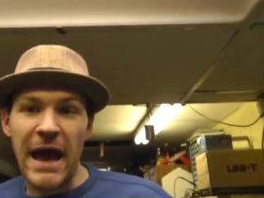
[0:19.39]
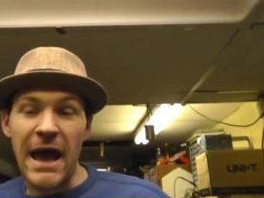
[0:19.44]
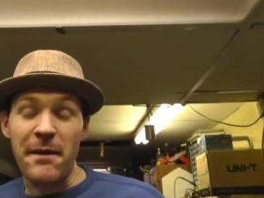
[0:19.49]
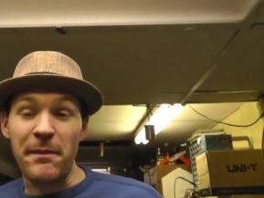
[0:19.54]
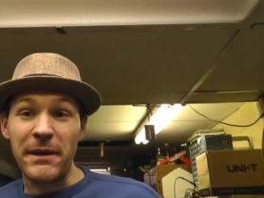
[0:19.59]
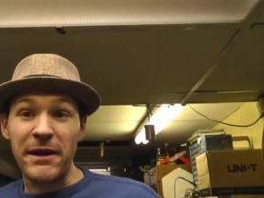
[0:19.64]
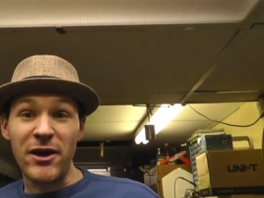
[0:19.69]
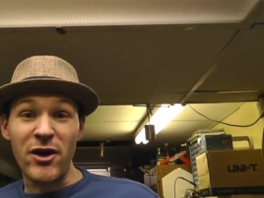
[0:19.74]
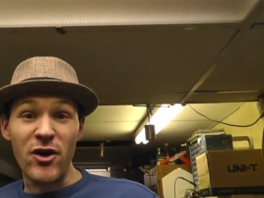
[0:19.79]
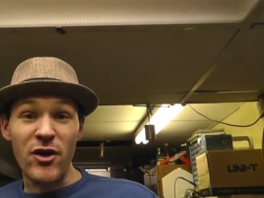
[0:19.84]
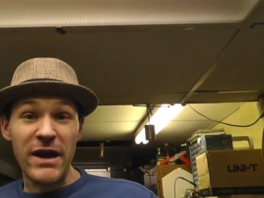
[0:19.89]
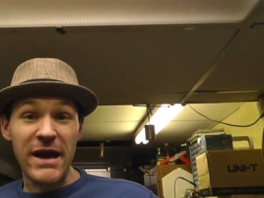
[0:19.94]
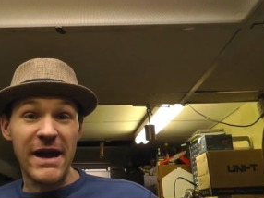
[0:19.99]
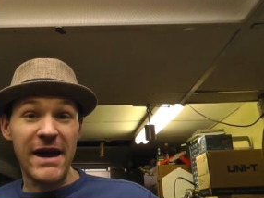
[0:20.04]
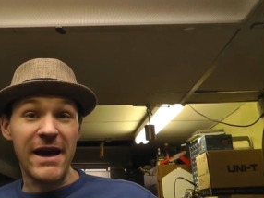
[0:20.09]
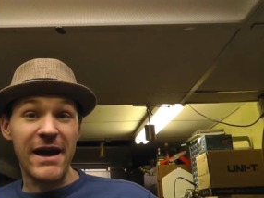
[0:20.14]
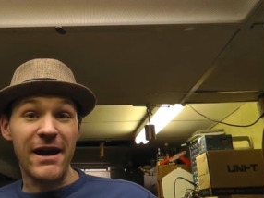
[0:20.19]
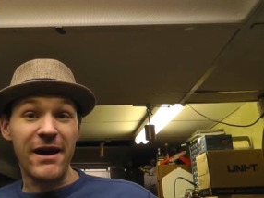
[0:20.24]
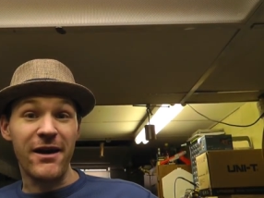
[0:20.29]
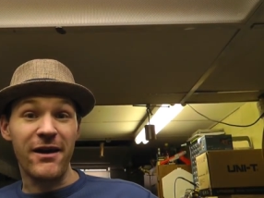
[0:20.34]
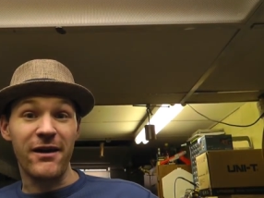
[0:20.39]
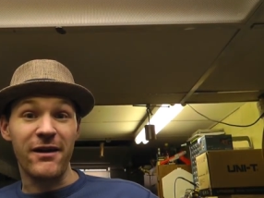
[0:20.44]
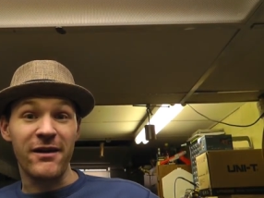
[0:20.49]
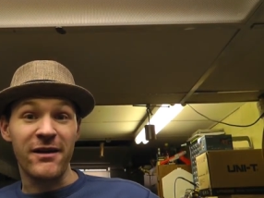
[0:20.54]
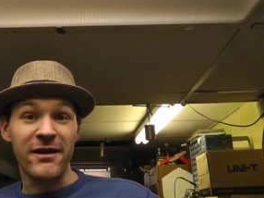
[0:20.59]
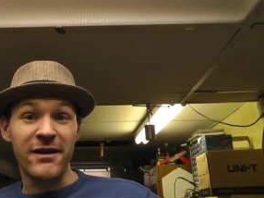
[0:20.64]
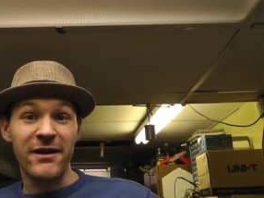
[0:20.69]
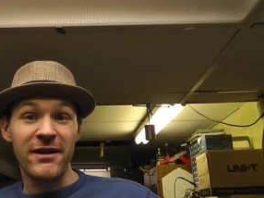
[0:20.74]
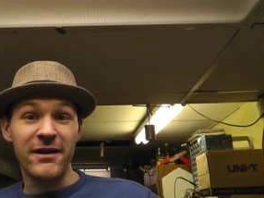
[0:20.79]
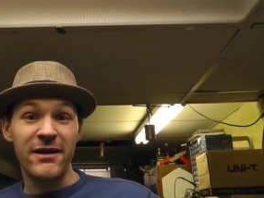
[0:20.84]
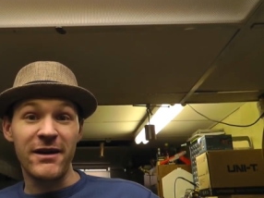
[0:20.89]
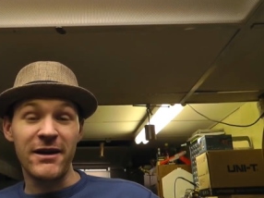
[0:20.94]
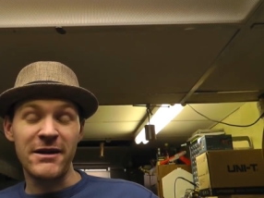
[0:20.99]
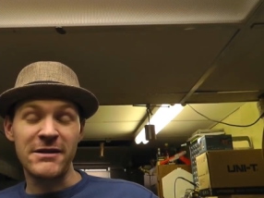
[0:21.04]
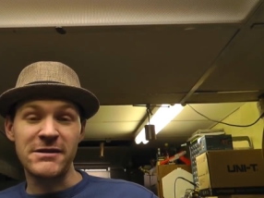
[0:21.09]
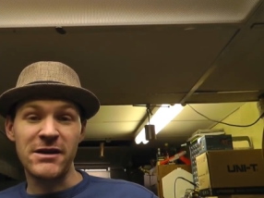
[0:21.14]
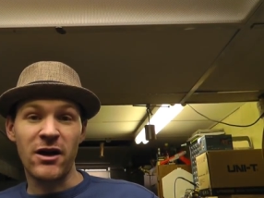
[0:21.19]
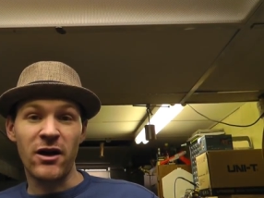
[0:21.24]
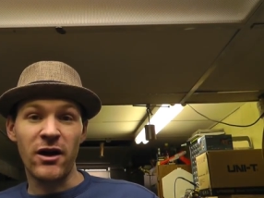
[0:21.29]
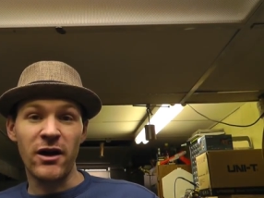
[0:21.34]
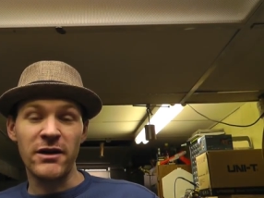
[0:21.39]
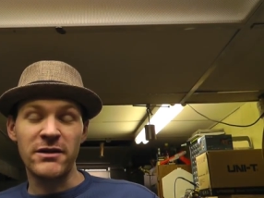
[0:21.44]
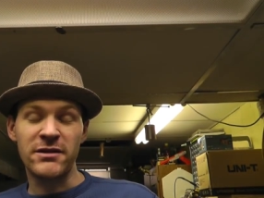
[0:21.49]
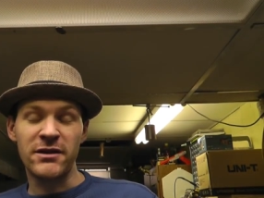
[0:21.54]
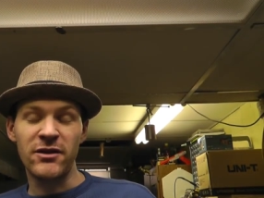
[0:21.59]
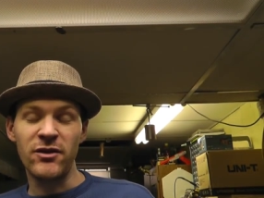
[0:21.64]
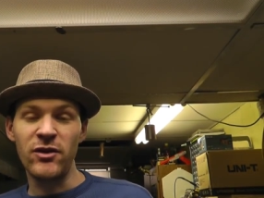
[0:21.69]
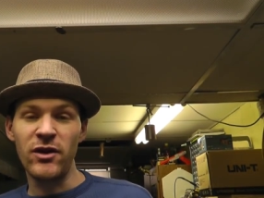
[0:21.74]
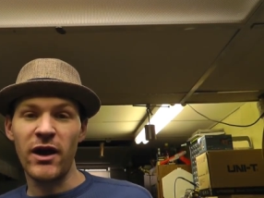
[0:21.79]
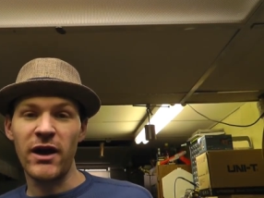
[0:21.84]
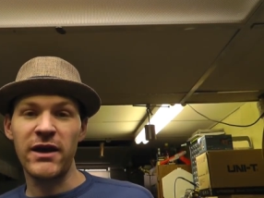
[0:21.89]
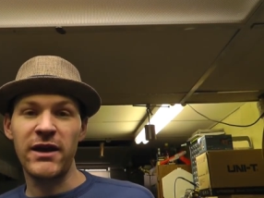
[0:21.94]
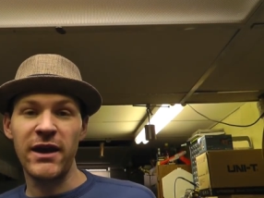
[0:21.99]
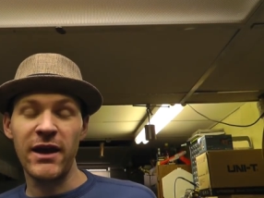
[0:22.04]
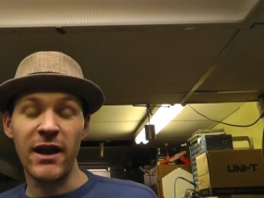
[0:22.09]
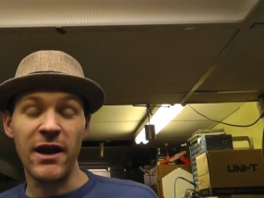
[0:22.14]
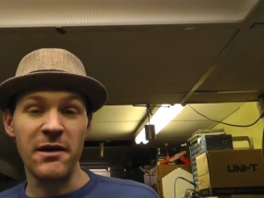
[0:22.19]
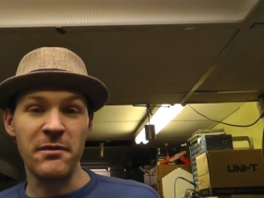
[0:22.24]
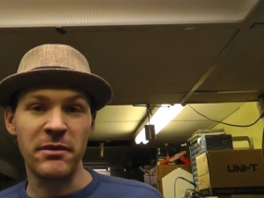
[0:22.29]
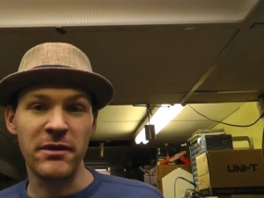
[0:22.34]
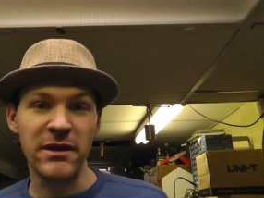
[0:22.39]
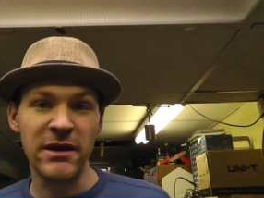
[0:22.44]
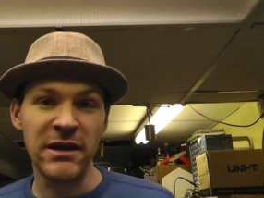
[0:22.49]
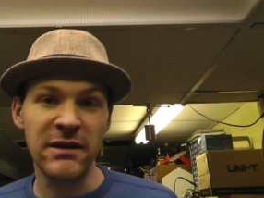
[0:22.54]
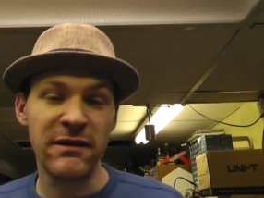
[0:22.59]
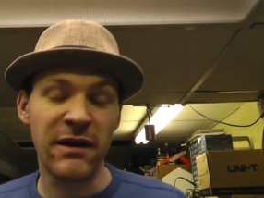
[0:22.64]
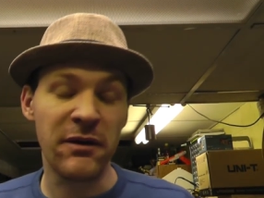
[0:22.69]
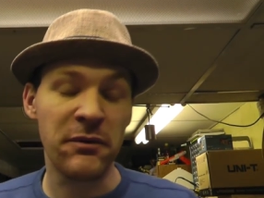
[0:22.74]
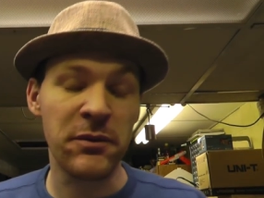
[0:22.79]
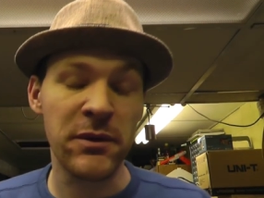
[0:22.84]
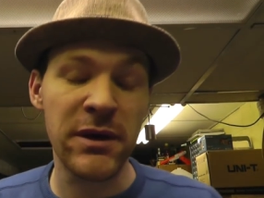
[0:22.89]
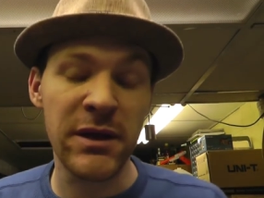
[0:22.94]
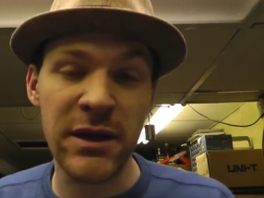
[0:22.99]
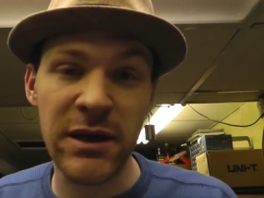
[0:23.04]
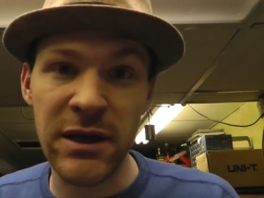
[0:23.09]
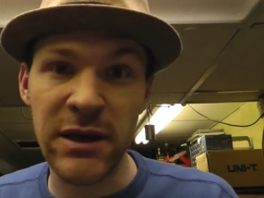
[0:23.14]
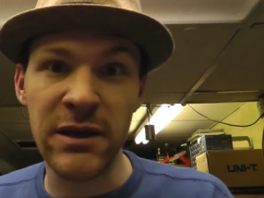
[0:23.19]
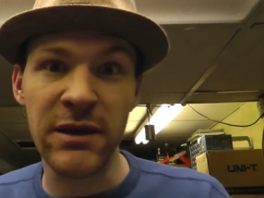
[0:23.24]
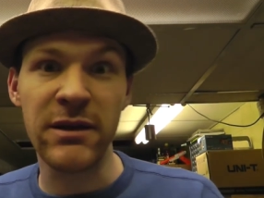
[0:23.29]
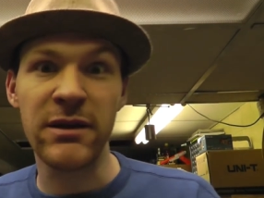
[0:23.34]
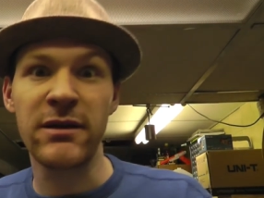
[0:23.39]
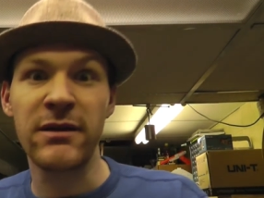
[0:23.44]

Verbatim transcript: Happy New Year! It's a, it's a new, I cannot believe, I really,